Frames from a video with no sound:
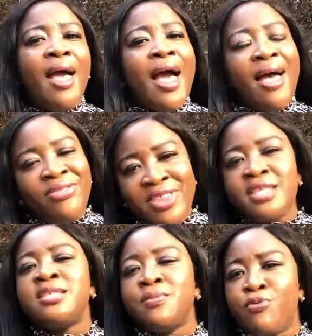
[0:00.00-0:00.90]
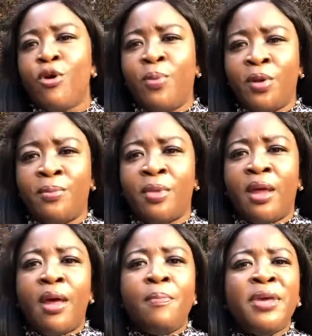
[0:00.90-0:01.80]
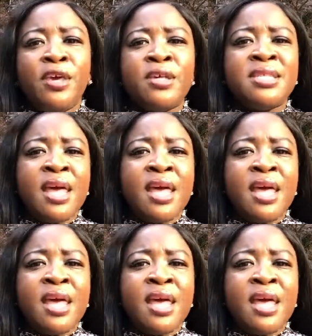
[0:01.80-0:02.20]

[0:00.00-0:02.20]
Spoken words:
And this is a problem because